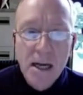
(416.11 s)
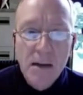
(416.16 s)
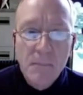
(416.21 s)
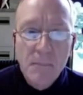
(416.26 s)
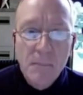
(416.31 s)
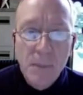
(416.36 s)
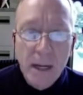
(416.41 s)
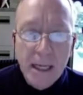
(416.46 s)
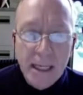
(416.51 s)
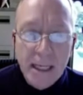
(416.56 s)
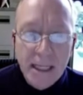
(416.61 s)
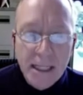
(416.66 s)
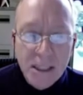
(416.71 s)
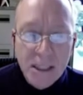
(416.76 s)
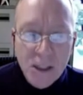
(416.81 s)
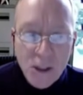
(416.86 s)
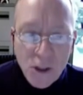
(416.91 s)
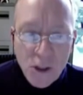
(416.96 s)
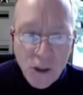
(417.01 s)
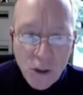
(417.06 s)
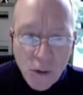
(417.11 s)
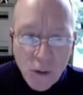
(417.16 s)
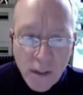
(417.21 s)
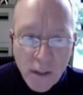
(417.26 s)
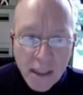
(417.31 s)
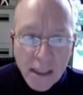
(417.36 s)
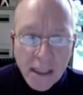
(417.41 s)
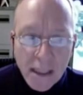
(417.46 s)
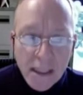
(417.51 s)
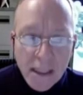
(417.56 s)
But he's doing
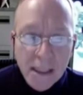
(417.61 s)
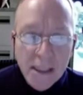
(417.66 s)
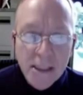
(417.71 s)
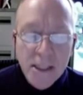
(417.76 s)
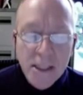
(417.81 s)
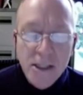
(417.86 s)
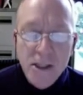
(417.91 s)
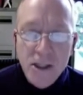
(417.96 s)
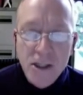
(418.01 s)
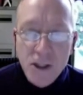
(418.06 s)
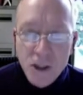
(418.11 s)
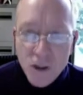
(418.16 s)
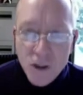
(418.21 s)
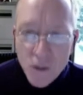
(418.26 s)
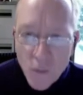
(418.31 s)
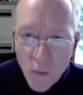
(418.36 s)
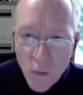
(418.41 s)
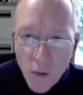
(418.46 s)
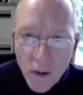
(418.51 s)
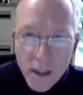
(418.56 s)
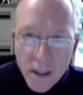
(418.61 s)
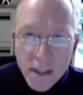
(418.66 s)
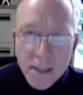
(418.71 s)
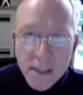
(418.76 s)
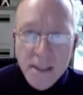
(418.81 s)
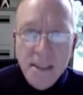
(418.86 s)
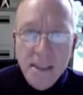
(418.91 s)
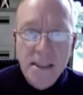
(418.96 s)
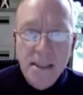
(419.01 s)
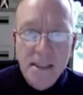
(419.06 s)
it to destroy the
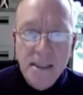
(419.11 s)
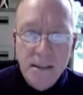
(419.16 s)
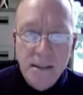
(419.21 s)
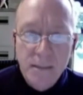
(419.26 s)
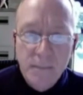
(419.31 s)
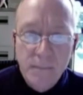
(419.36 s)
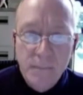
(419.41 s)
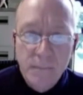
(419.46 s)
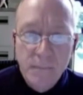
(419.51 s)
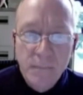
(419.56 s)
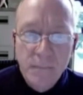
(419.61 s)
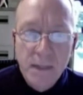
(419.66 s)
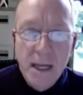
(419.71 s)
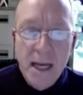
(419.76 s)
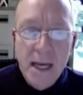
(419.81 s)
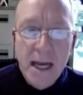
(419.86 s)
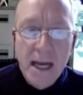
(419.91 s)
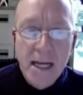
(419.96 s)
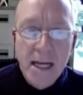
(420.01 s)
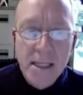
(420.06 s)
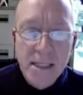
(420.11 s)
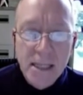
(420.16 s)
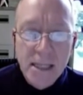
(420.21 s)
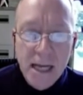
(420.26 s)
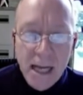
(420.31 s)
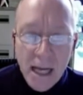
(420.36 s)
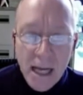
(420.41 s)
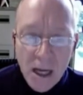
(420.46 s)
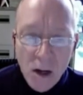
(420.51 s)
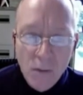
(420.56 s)
system and to
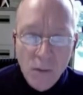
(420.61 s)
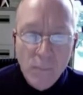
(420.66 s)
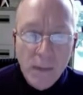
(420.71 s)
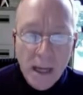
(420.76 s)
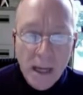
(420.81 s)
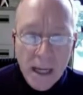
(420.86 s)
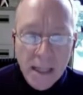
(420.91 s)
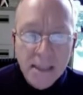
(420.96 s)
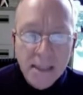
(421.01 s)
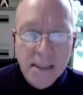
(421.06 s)
help us